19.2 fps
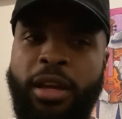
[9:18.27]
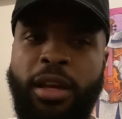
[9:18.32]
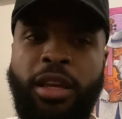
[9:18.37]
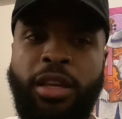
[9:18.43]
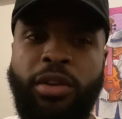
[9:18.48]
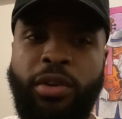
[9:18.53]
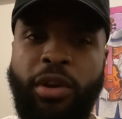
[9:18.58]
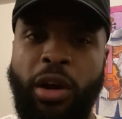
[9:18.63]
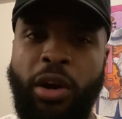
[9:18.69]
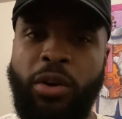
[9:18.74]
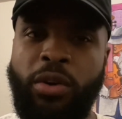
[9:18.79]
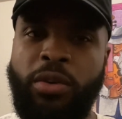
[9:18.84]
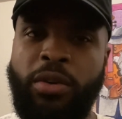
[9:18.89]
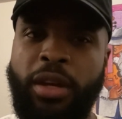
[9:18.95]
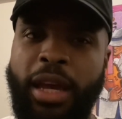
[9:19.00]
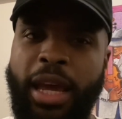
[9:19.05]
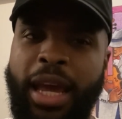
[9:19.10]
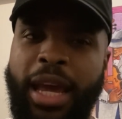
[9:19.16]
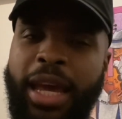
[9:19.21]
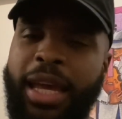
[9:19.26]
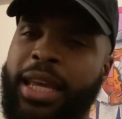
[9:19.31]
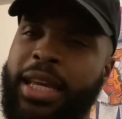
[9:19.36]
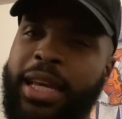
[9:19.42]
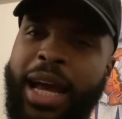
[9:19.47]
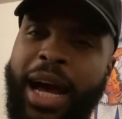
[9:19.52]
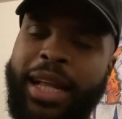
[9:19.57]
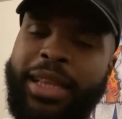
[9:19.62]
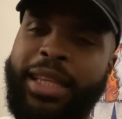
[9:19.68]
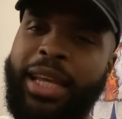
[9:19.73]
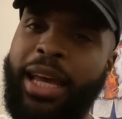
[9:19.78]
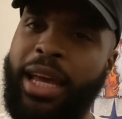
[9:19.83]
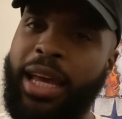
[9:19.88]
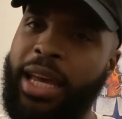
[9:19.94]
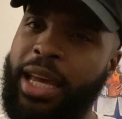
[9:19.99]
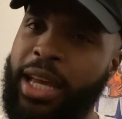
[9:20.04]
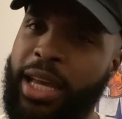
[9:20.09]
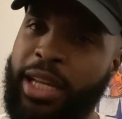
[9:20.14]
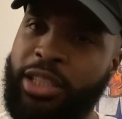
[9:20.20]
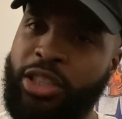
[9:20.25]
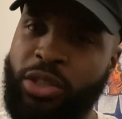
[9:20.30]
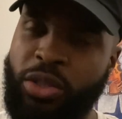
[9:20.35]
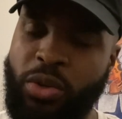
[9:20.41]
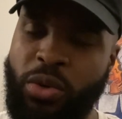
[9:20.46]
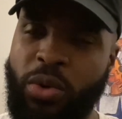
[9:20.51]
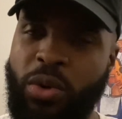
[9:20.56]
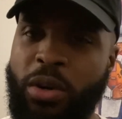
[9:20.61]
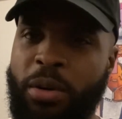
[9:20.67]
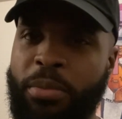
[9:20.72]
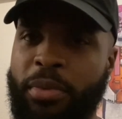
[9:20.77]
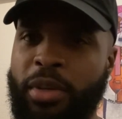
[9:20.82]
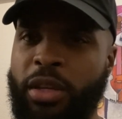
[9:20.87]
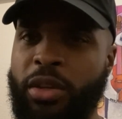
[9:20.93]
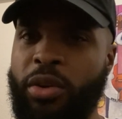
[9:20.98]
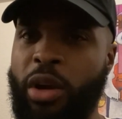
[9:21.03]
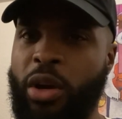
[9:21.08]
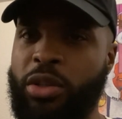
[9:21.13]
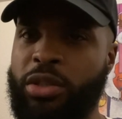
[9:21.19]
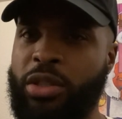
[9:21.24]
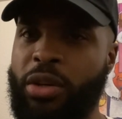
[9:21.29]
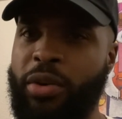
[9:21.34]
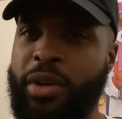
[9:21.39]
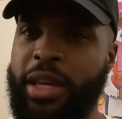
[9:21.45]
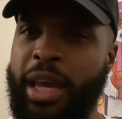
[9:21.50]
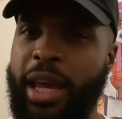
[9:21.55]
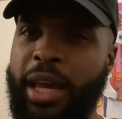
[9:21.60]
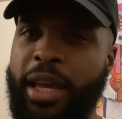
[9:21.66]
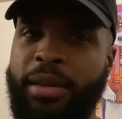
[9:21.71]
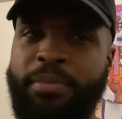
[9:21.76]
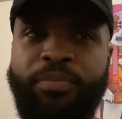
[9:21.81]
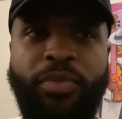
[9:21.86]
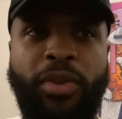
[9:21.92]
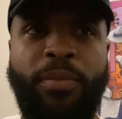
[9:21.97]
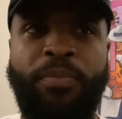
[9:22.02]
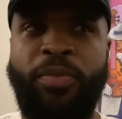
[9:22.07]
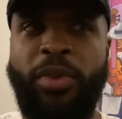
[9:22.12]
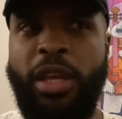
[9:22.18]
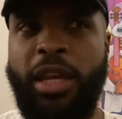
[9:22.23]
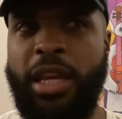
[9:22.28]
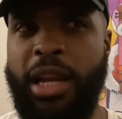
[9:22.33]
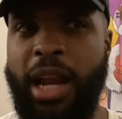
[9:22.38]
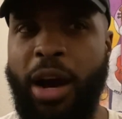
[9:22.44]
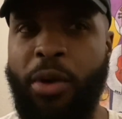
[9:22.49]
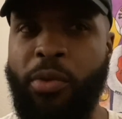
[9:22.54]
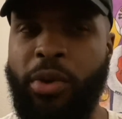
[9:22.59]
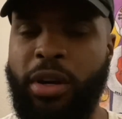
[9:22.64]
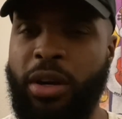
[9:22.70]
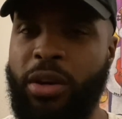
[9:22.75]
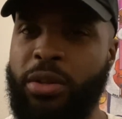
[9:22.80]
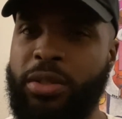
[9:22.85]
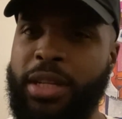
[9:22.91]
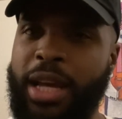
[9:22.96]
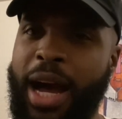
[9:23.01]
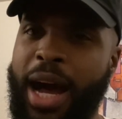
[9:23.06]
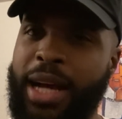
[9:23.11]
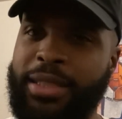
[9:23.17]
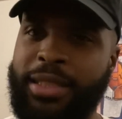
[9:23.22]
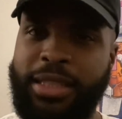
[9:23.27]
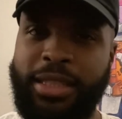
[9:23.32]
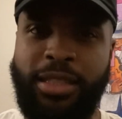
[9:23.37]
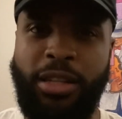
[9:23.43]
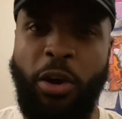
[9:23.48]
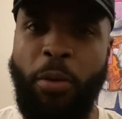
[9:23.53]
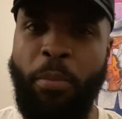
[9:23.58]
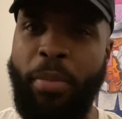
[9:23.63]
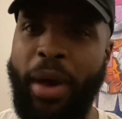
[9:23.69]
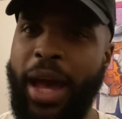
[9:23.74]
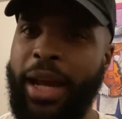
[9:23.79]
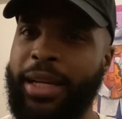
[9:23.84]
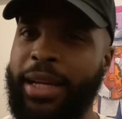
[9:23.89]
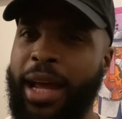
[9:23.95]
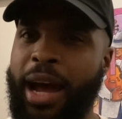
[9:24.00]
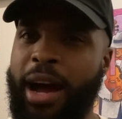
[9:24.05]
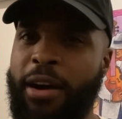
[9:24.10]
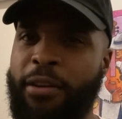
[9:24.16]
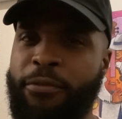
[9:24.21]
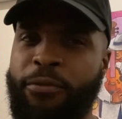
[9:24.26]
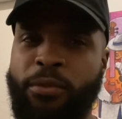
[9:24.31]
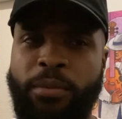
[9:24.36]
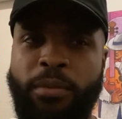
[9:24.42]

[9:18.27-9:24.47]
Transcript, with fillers: you know, and he got that edge to him, you know, so he ain't he not one of those guys that's gonna back down,